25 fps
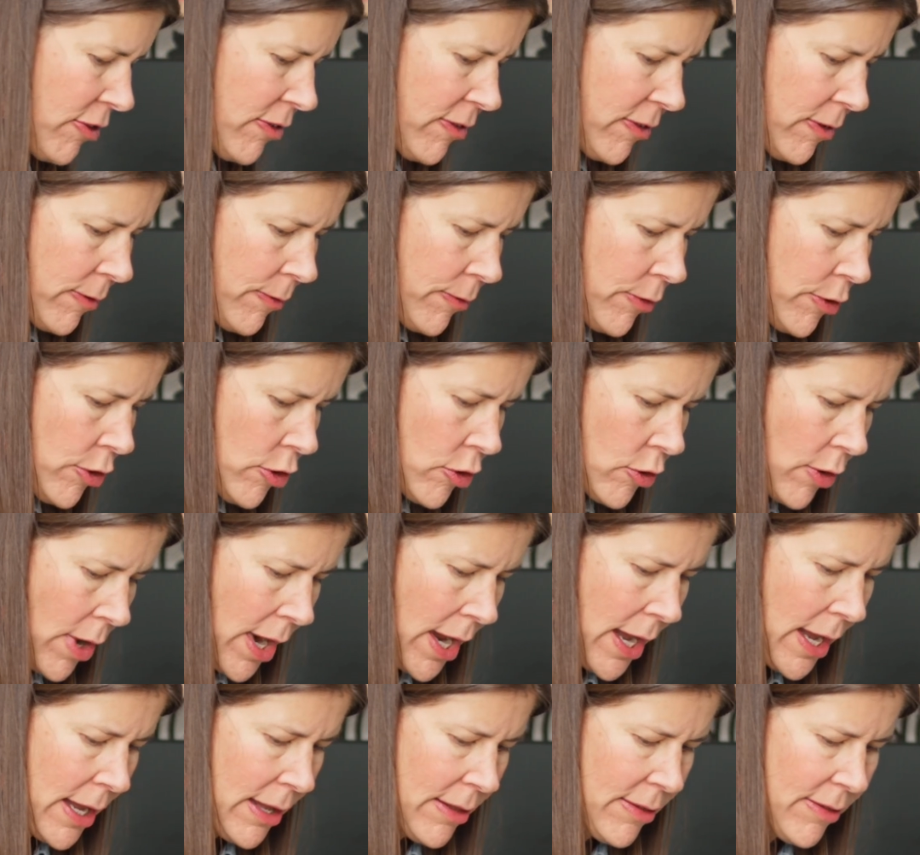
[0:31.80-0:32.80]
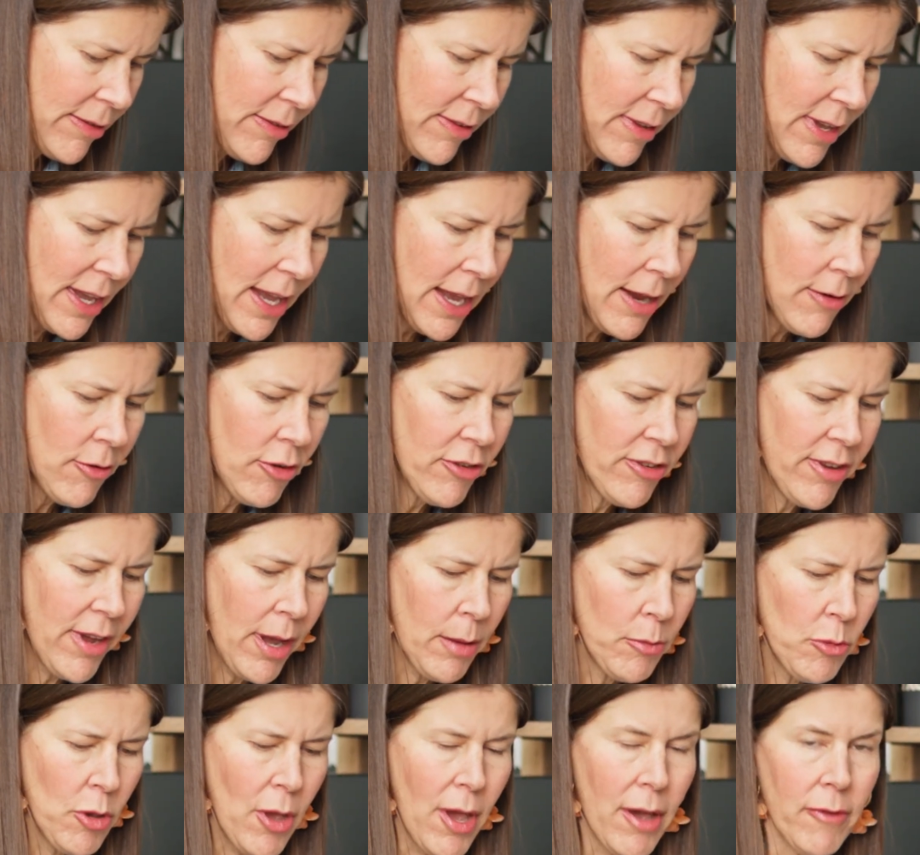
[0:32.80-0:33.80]
just a few grains every
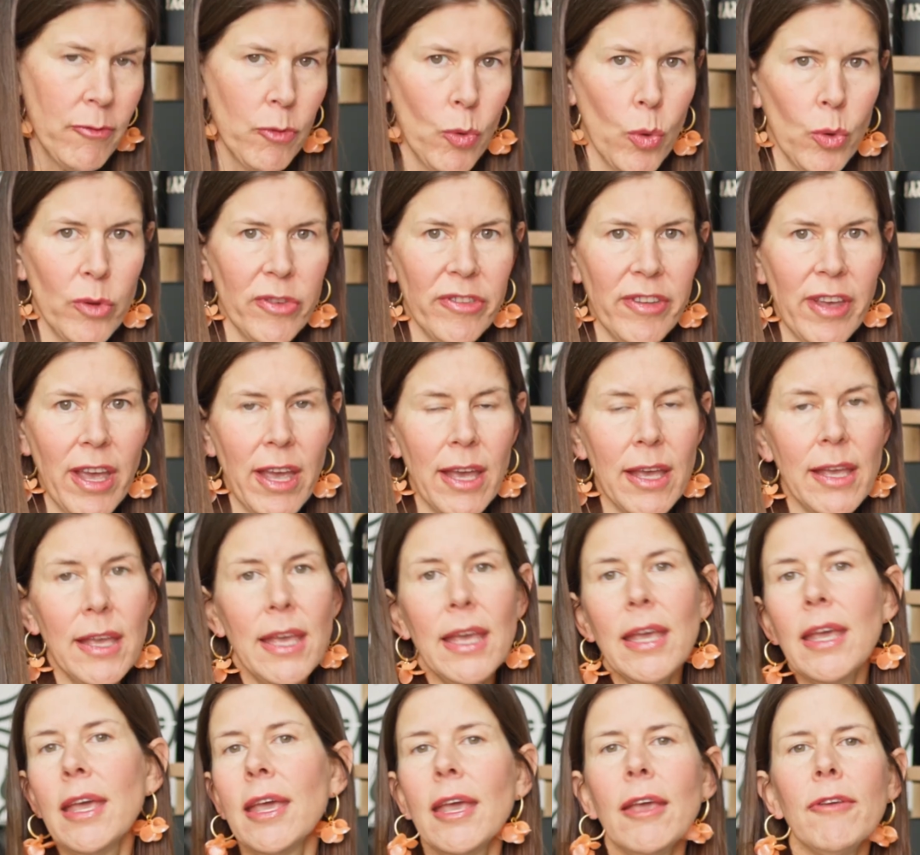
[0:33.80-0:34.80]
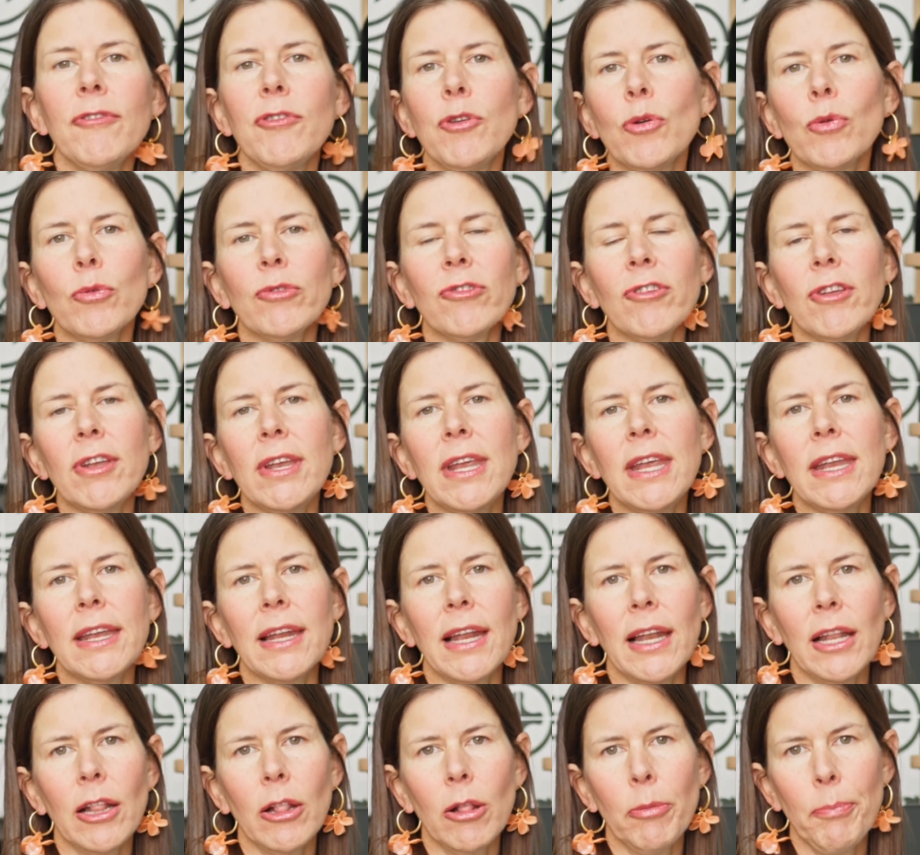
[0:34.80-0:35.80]
time you have water. If you also need
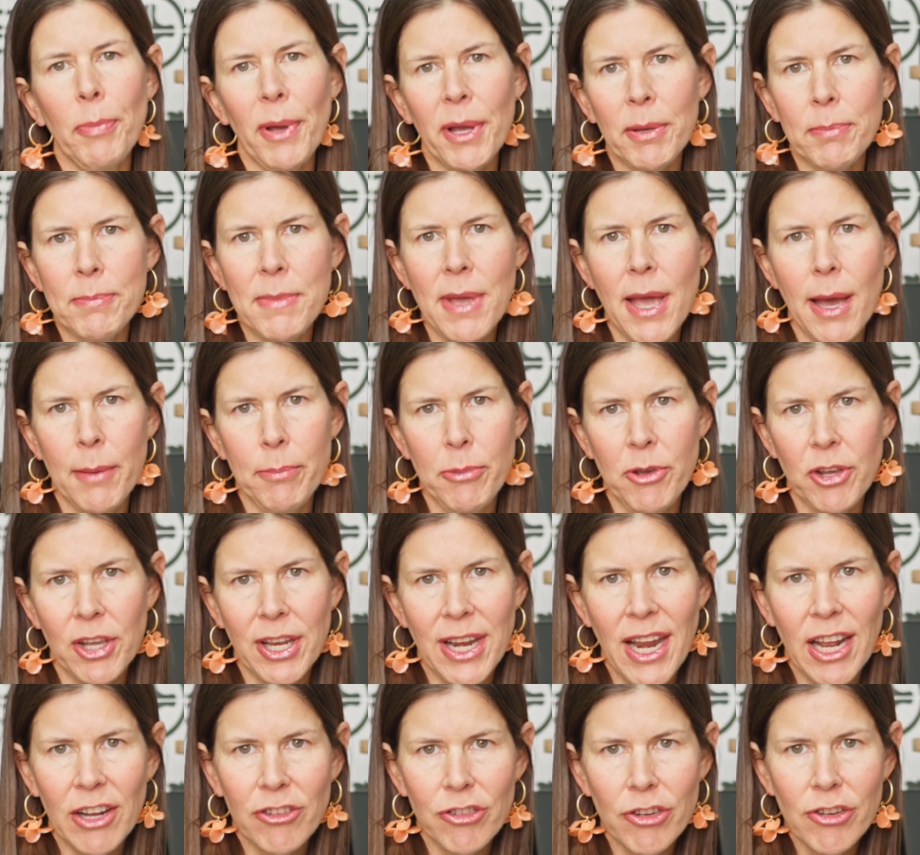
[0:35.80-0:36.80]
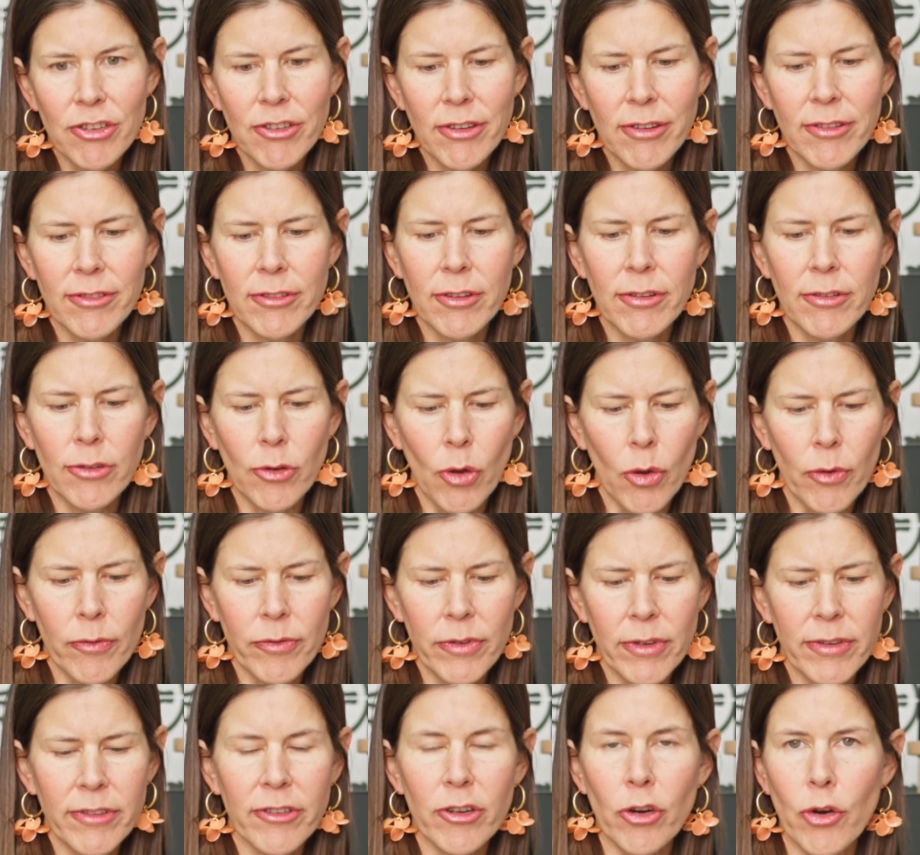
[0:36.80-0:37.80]
a little pick-me-up, you can actually just dissolve
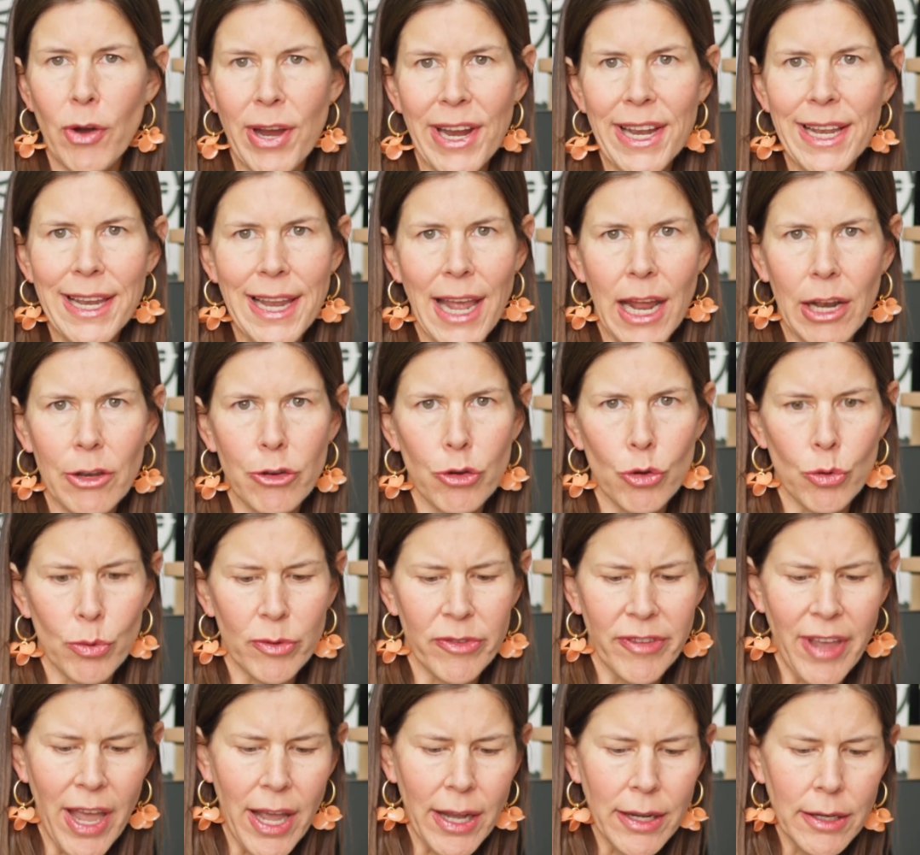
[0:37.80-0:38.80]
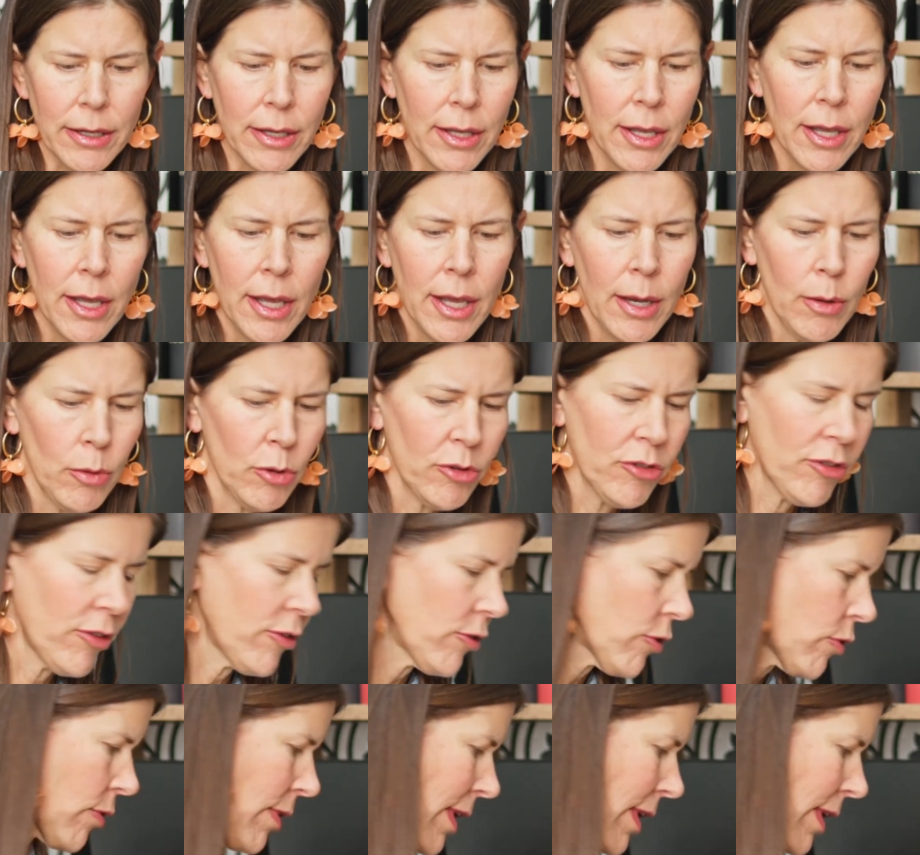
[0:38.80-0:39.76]
this directly under your tongue, which is a